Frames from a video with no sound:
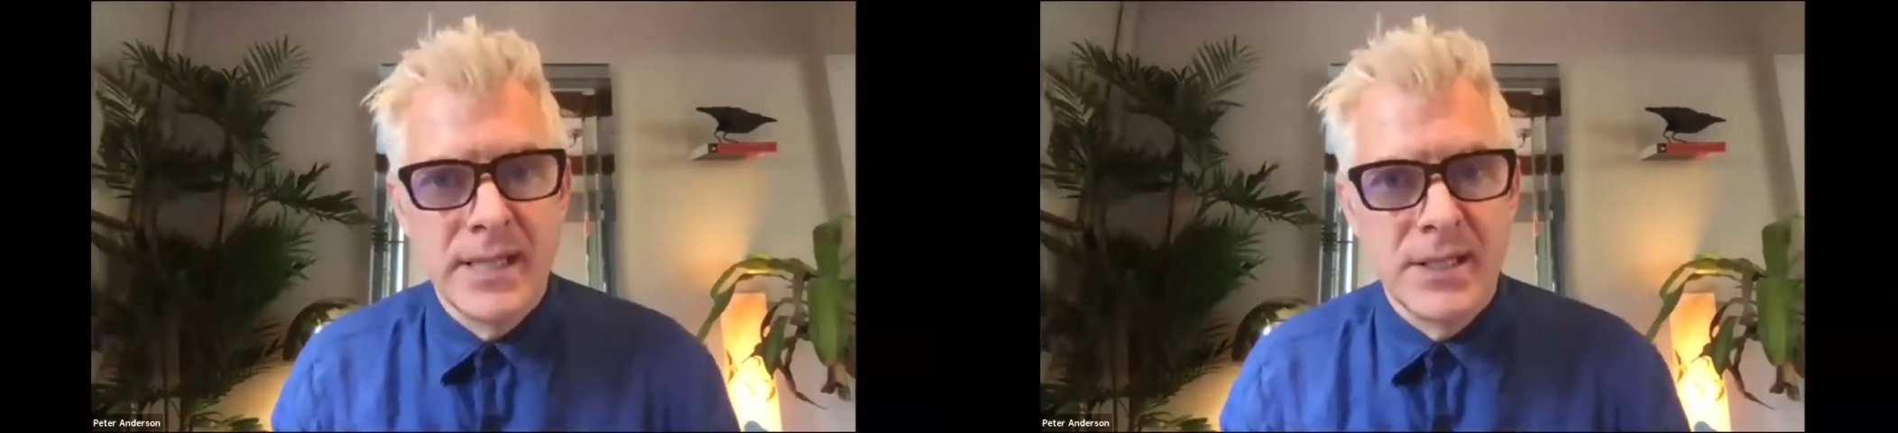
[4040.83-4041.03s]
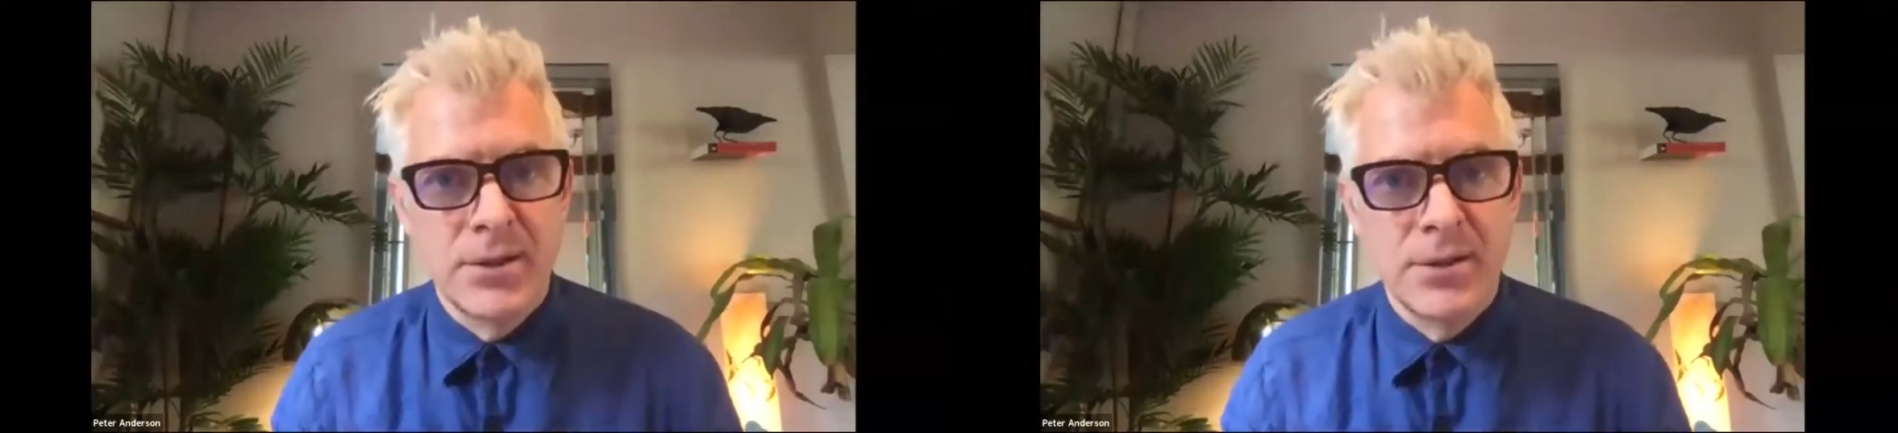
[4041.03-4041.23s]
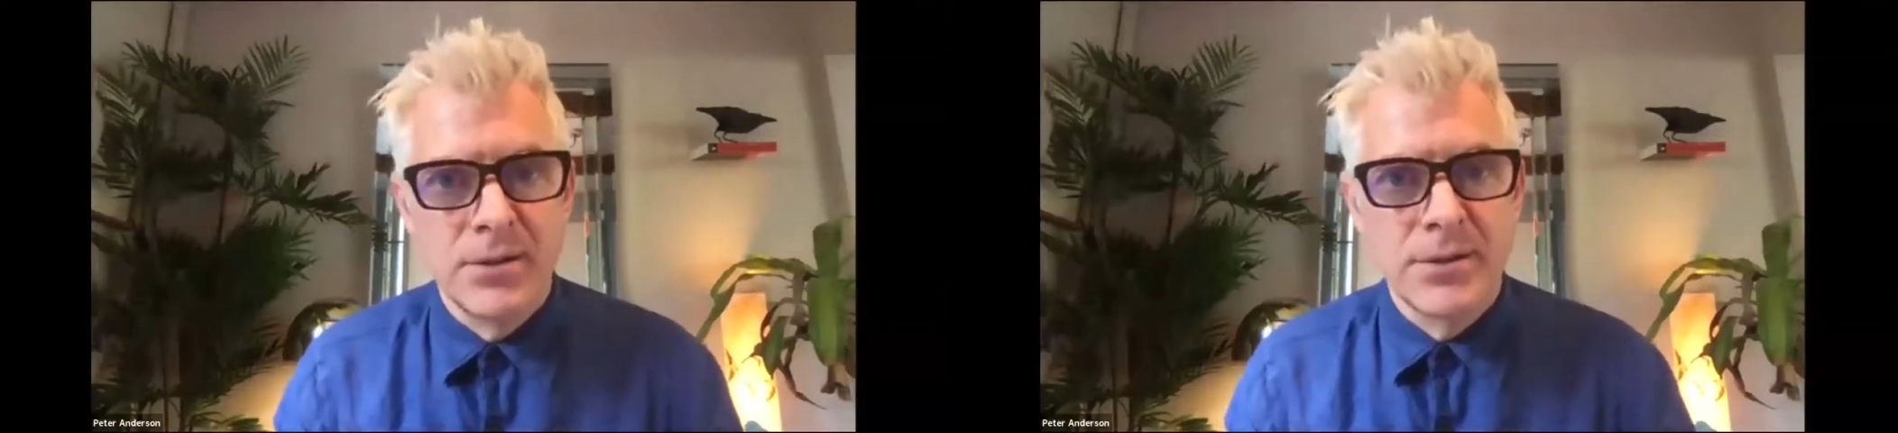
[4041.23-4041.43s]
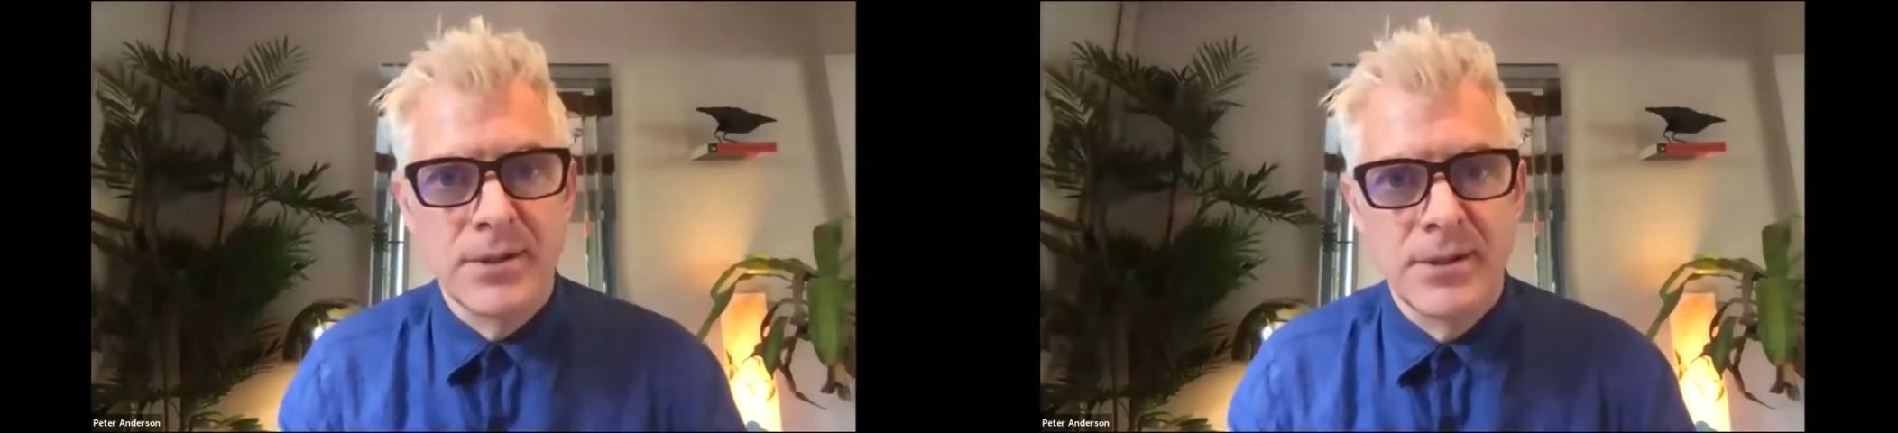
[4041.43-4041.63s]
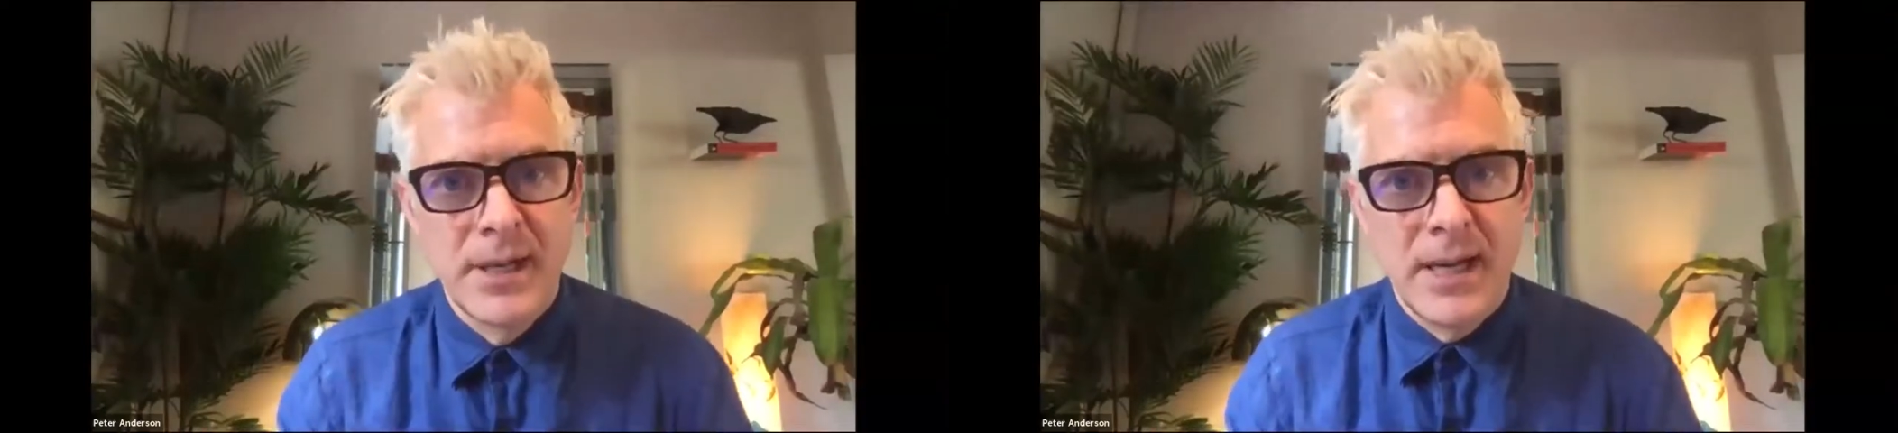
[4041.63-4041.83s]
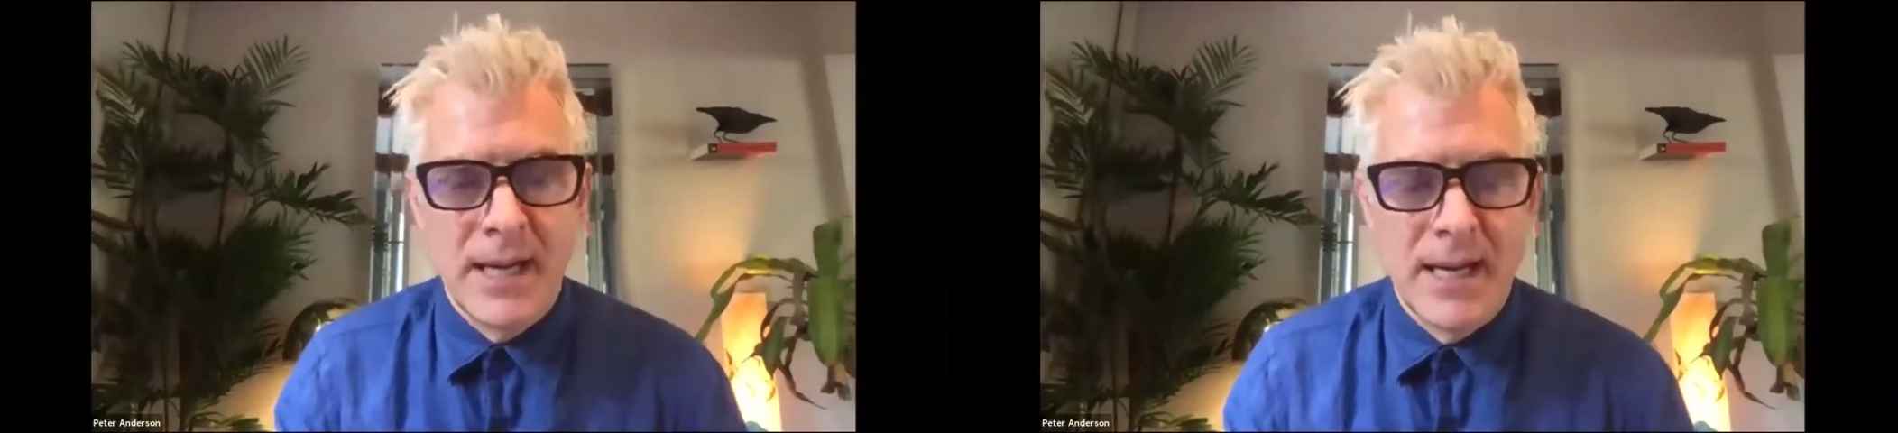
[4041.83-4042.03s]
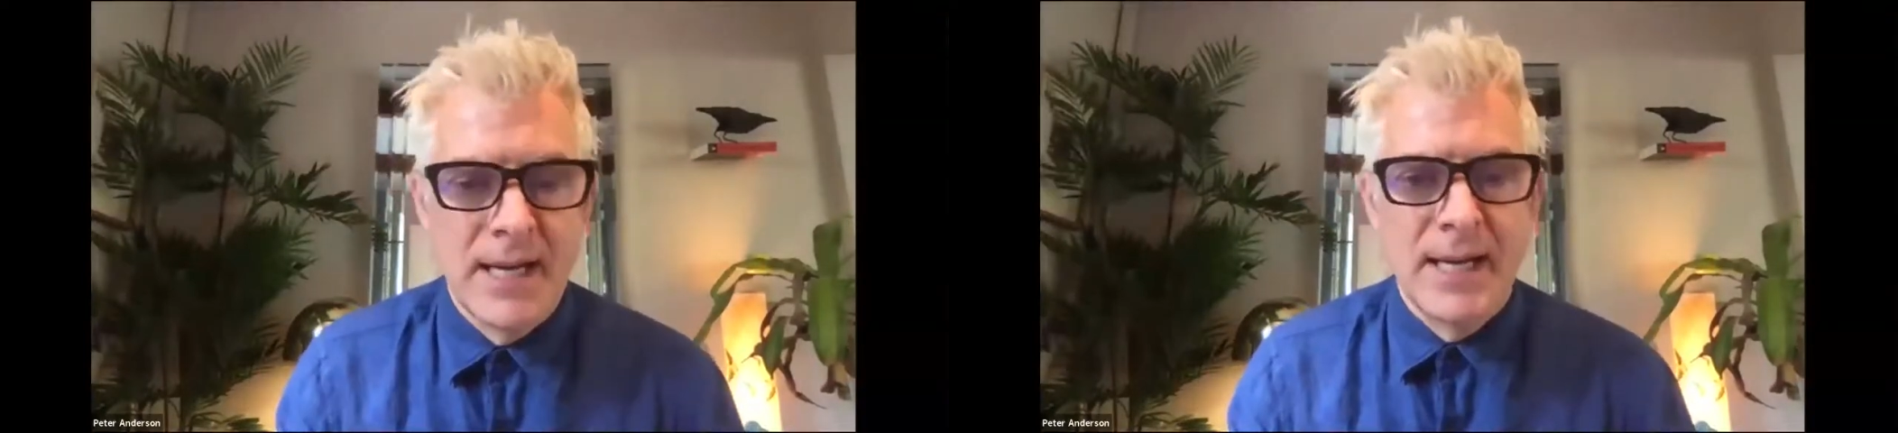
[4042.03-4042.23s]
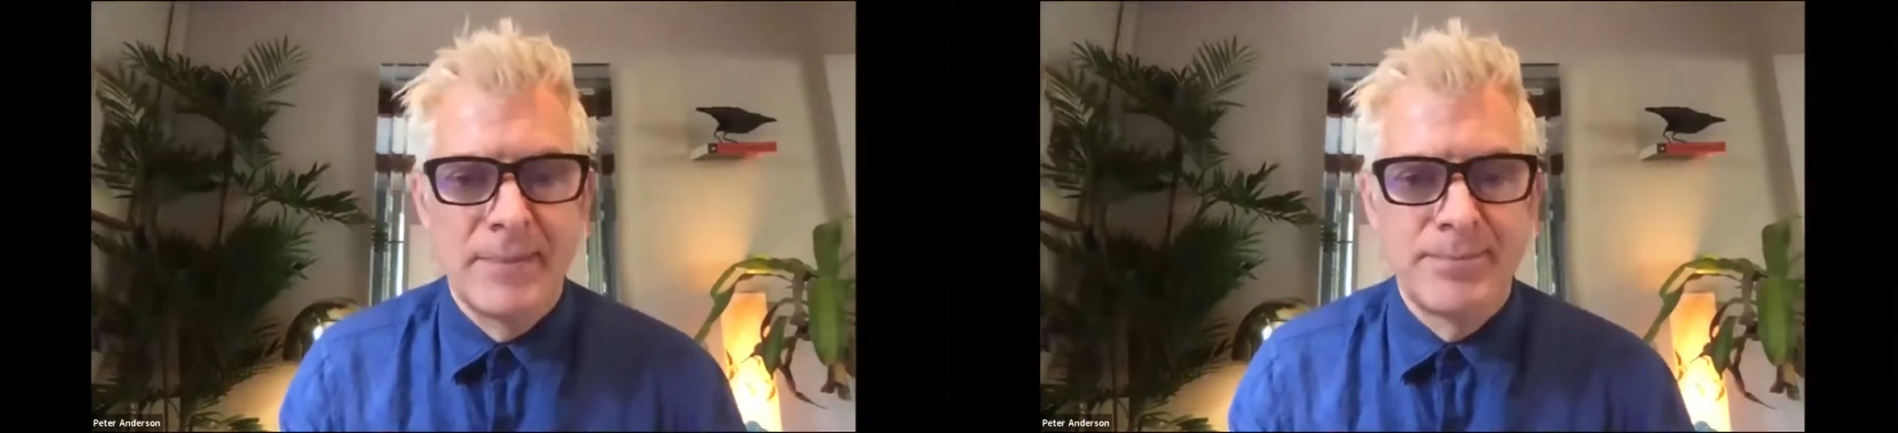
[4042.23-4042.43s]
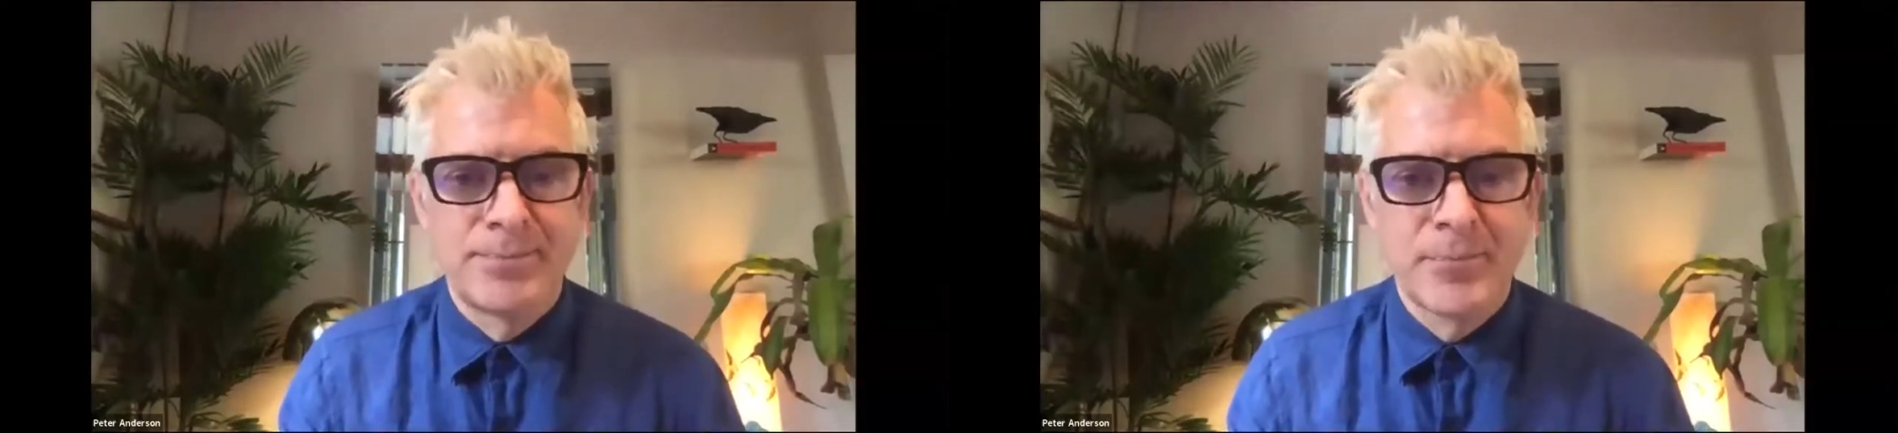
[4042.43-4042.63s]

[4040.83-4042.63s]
tools um,